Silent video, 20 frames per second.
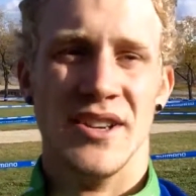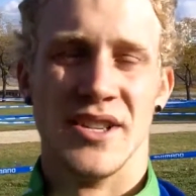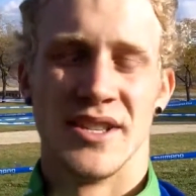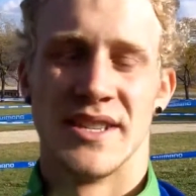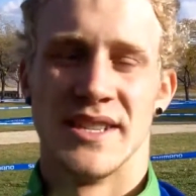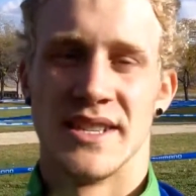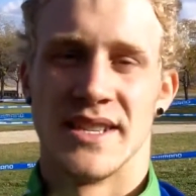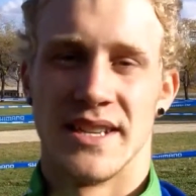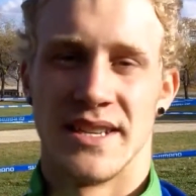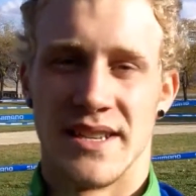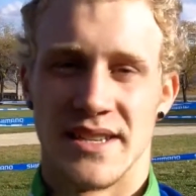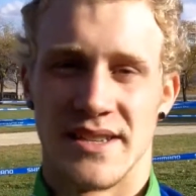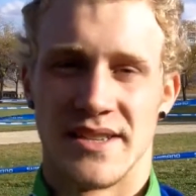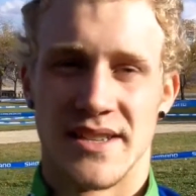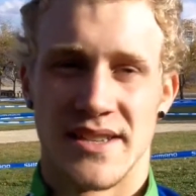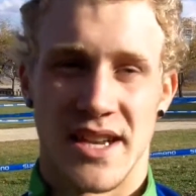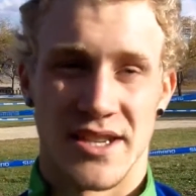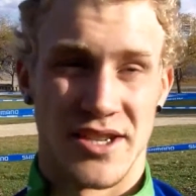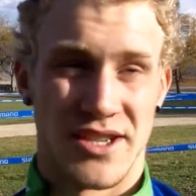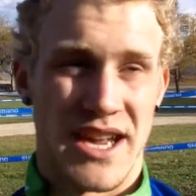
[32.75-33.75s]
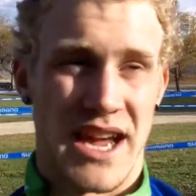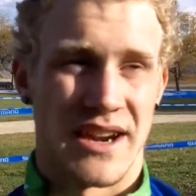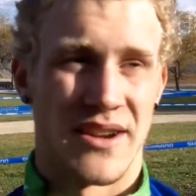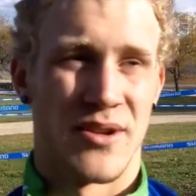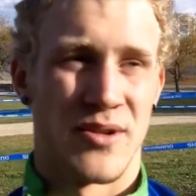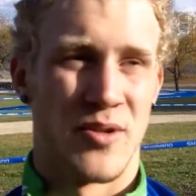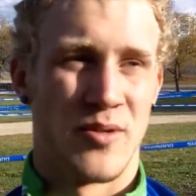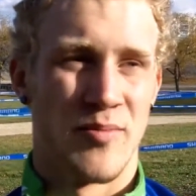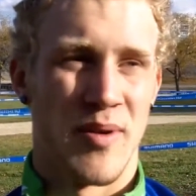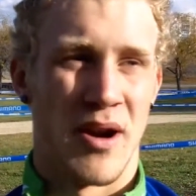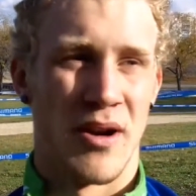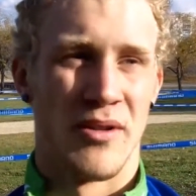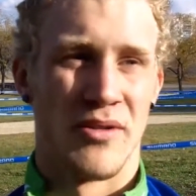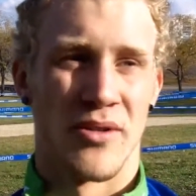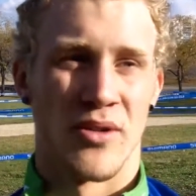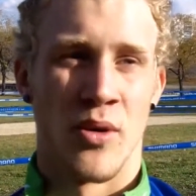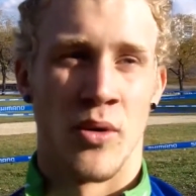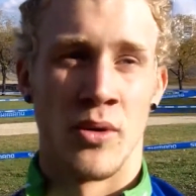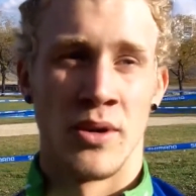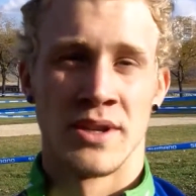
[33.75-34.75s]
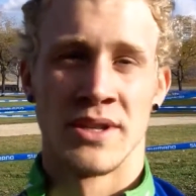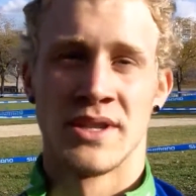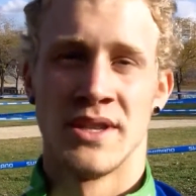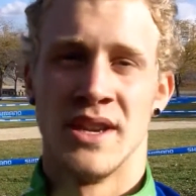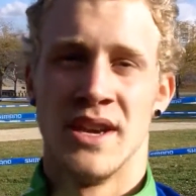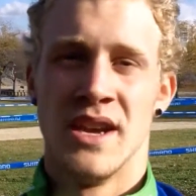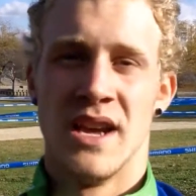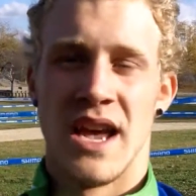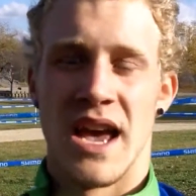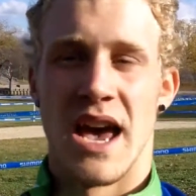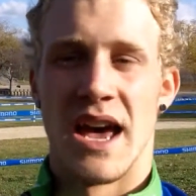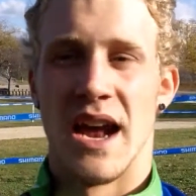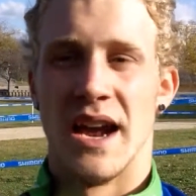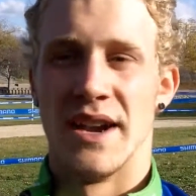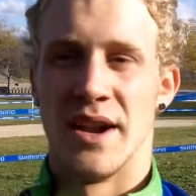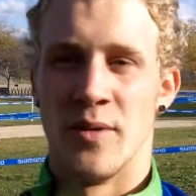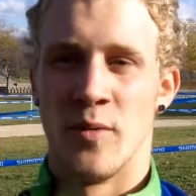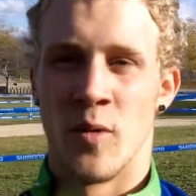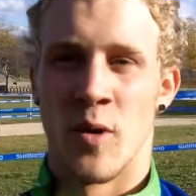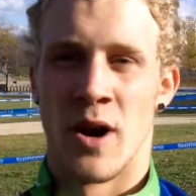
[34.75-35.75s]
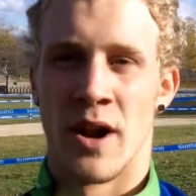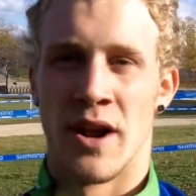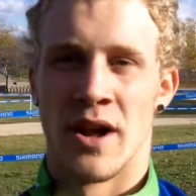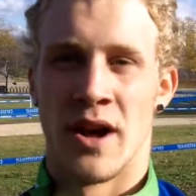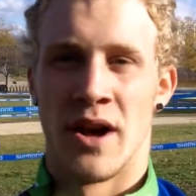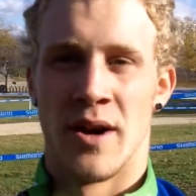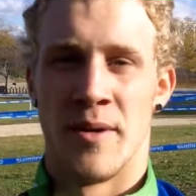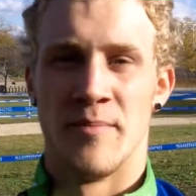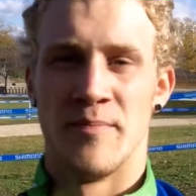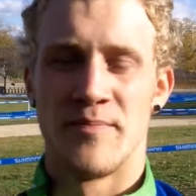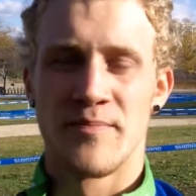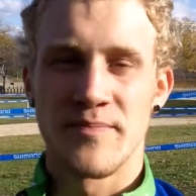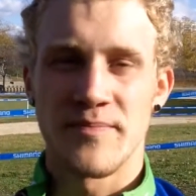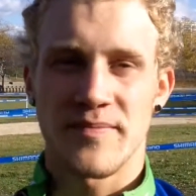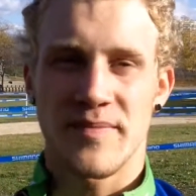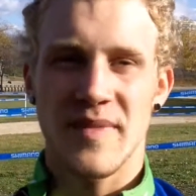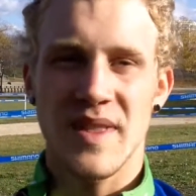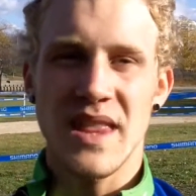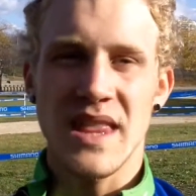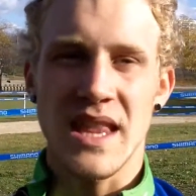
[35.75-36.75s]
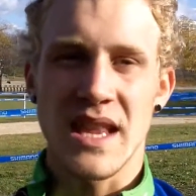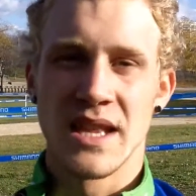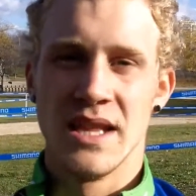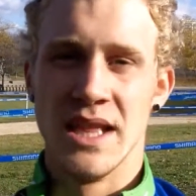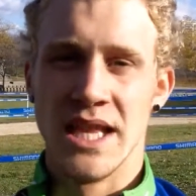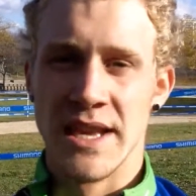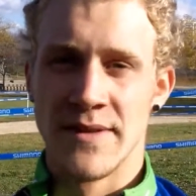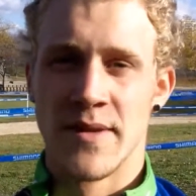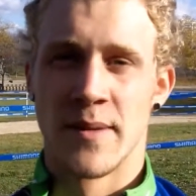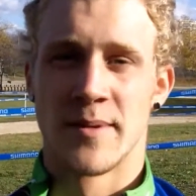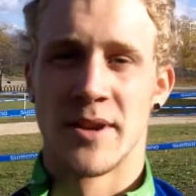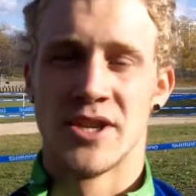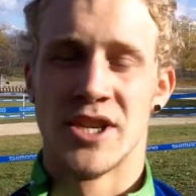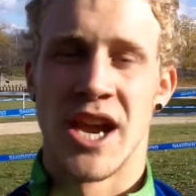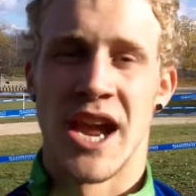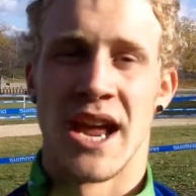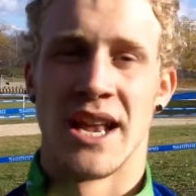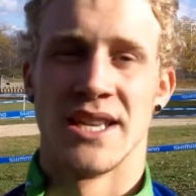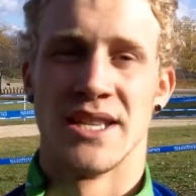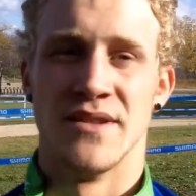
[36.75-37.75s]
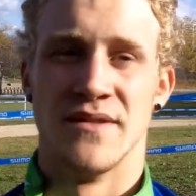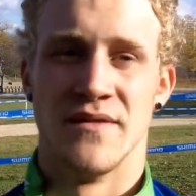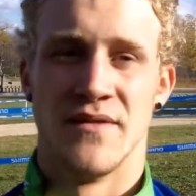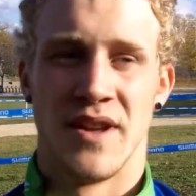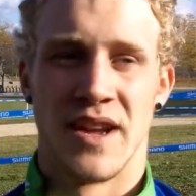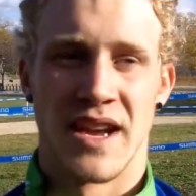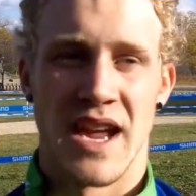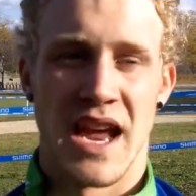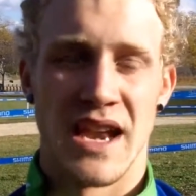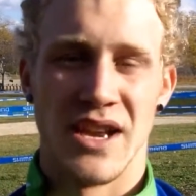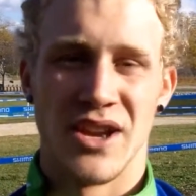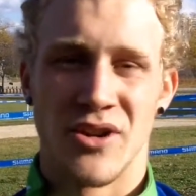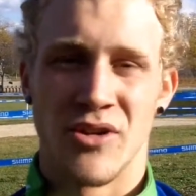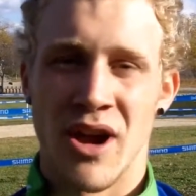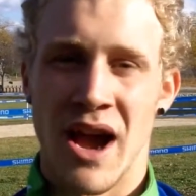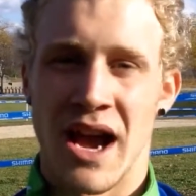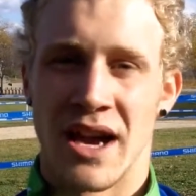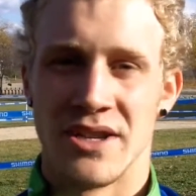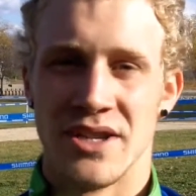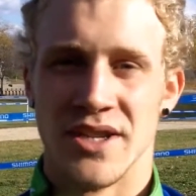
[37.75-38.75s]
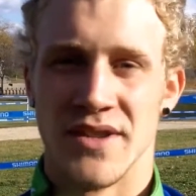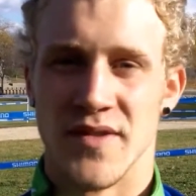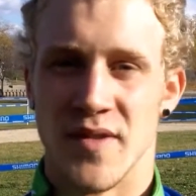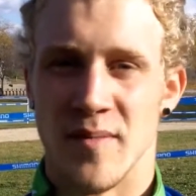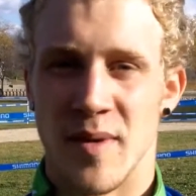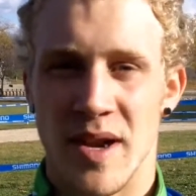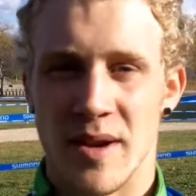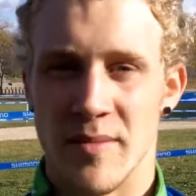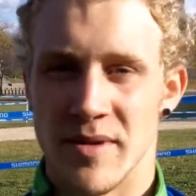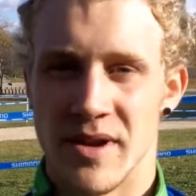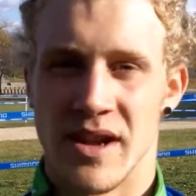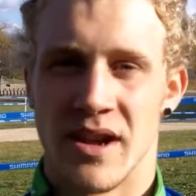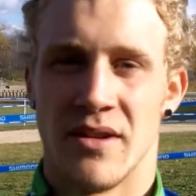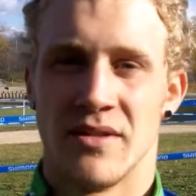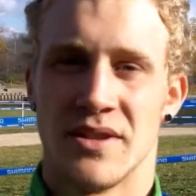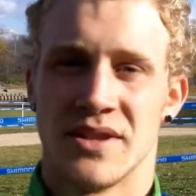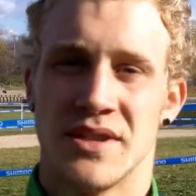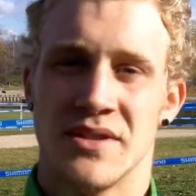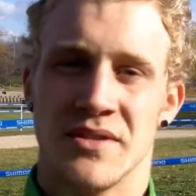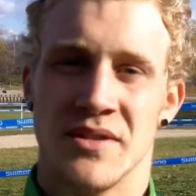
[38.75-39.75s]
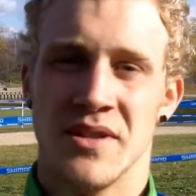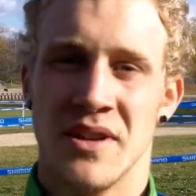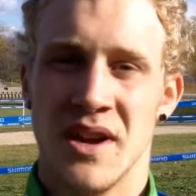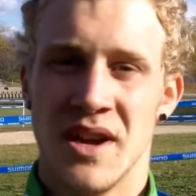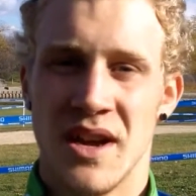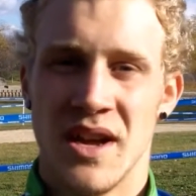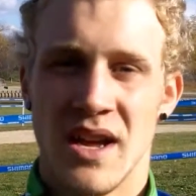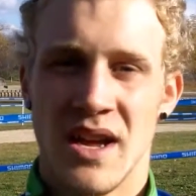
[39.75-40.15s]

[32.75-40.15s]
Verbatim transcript: just since it's, it's such a technical part of the course, and I didn't want to leave it up to chance of like any crashes from anybody else or